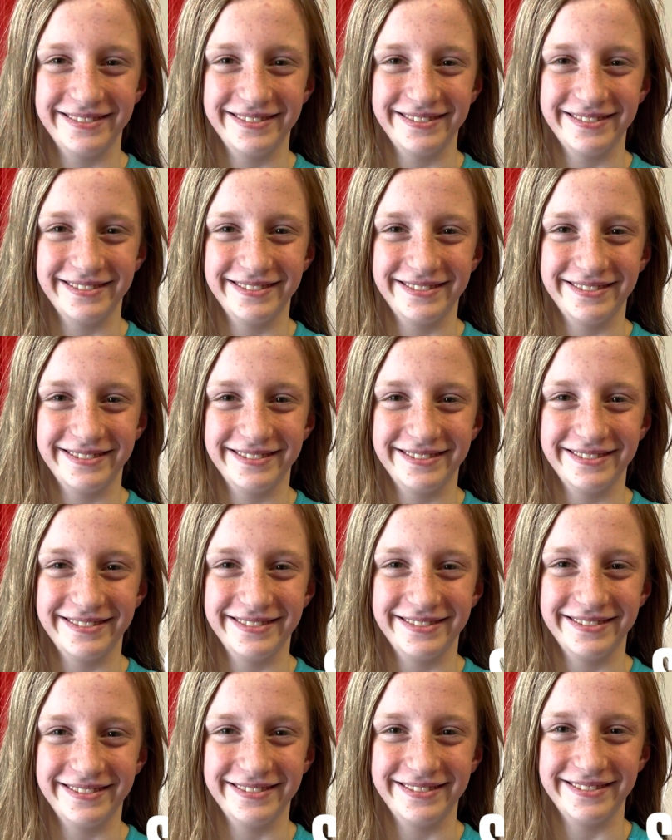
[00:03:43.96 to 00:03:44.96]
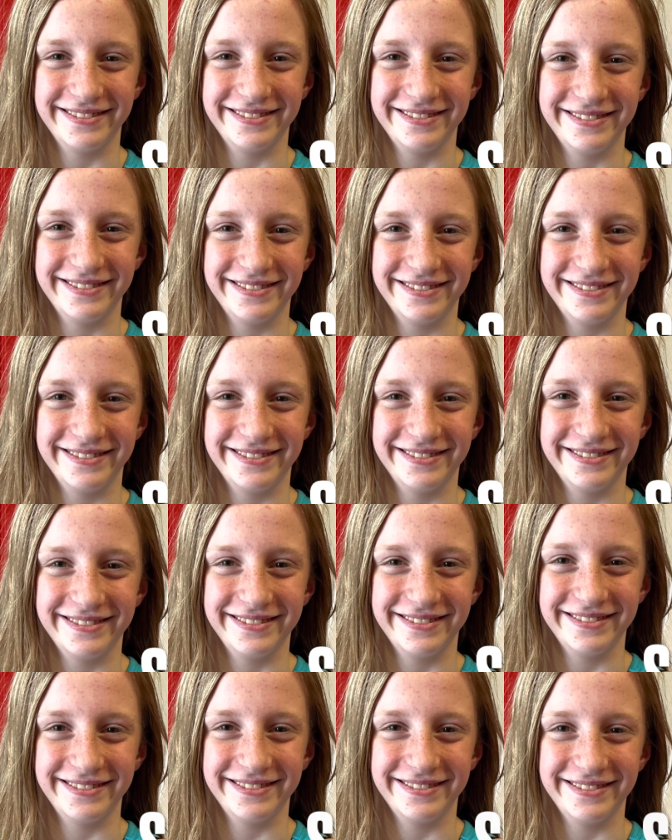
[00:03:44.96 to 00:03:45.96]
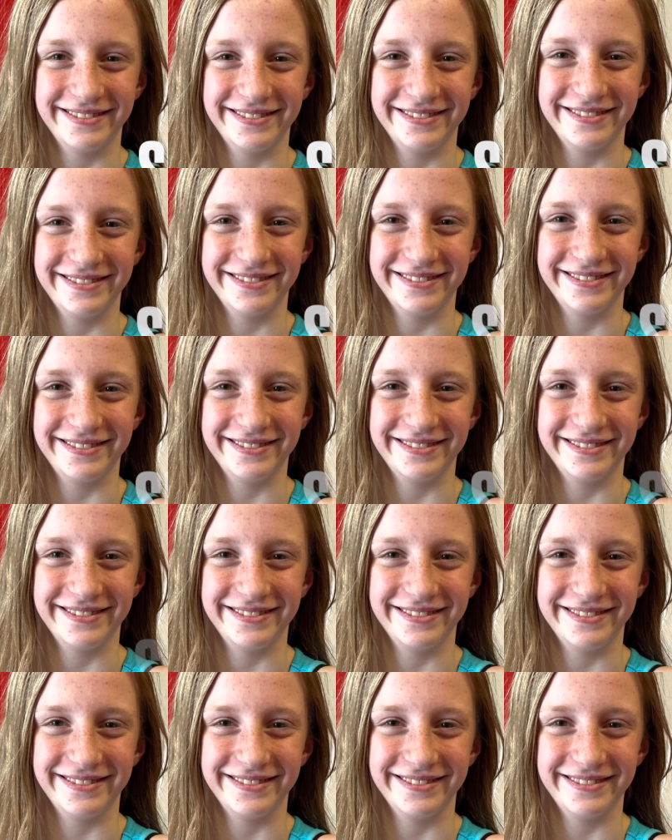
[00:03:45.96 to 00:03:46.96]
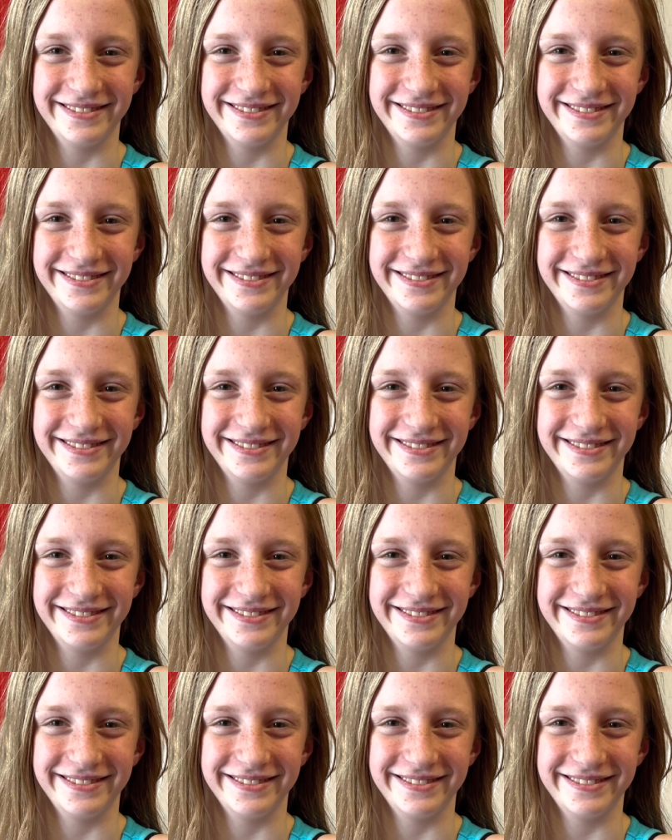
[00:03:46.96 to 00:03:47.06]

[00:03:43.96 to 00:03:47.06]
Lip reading: Nothing is said.